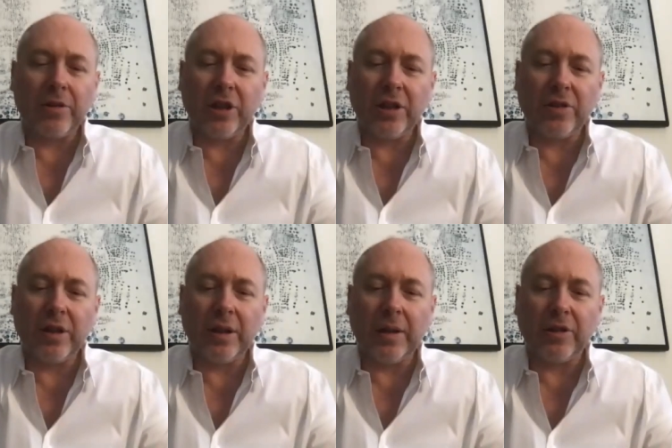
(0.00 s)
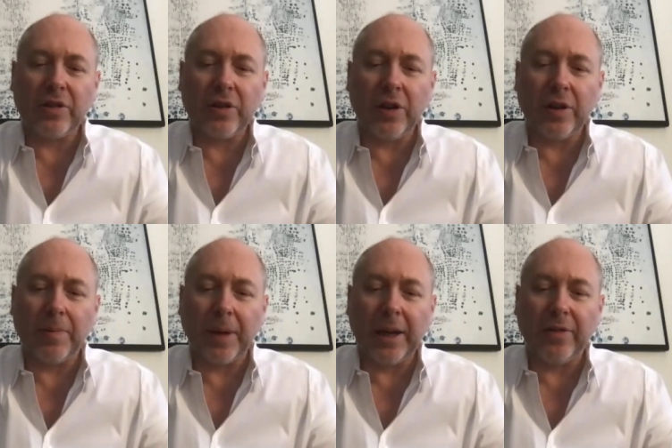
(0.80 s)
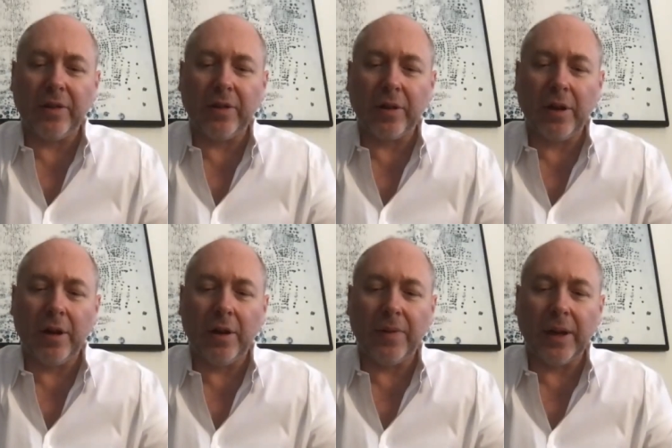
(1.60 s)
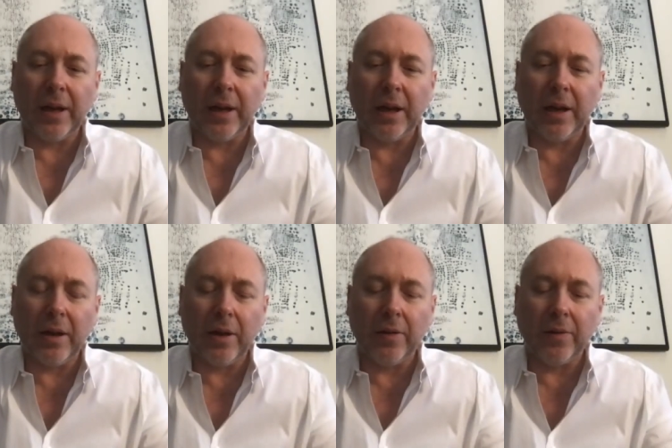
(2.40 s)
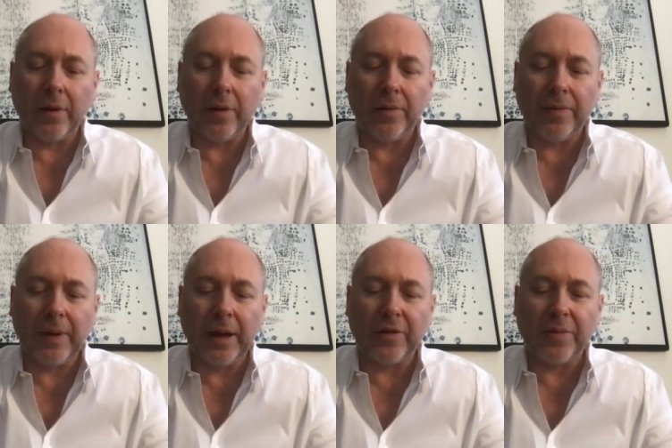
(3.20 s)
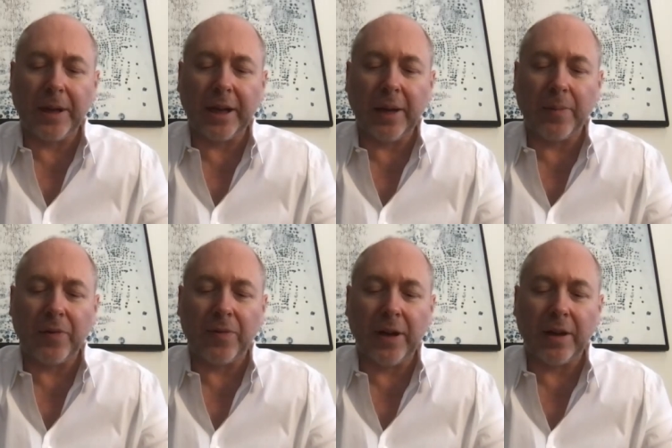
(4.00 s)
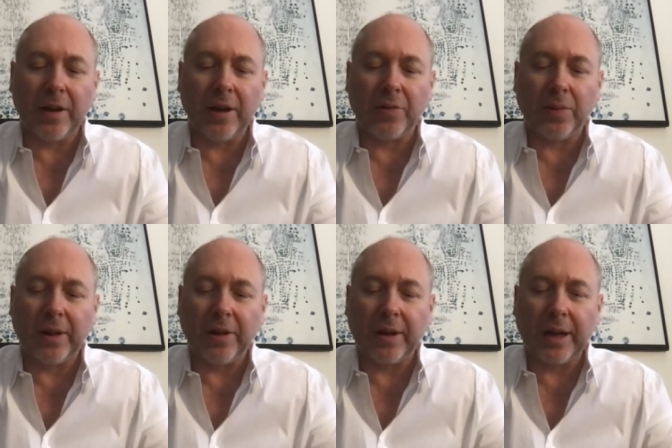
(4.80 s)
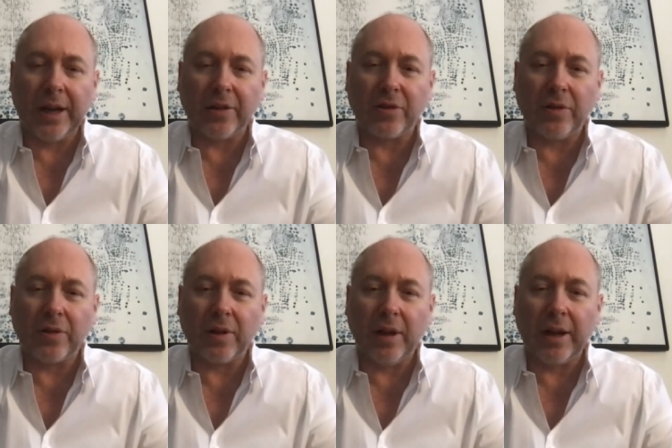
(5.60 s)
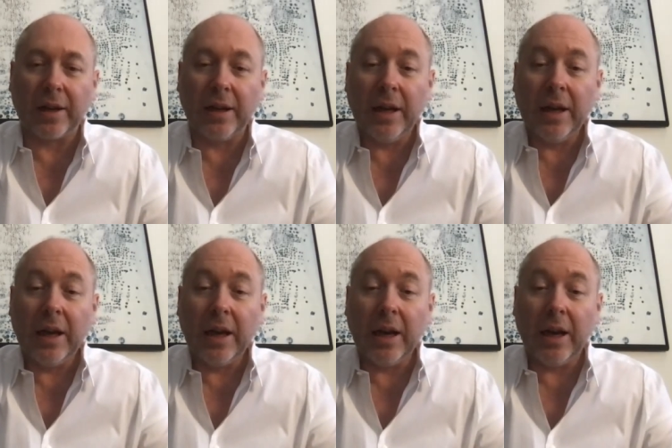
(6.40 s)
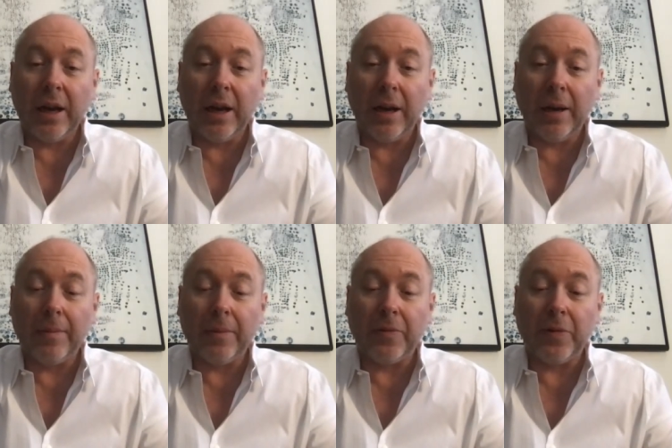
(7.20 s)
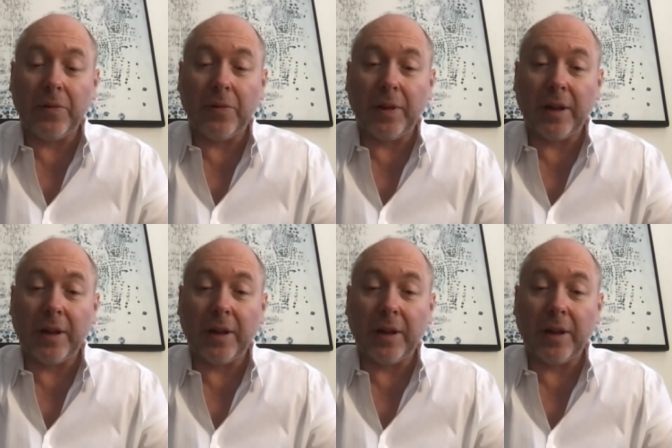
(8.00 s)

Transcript: Just uh, just on the basis of uh, uh of us being able to finalise what their accounts look like uh, um, for, for the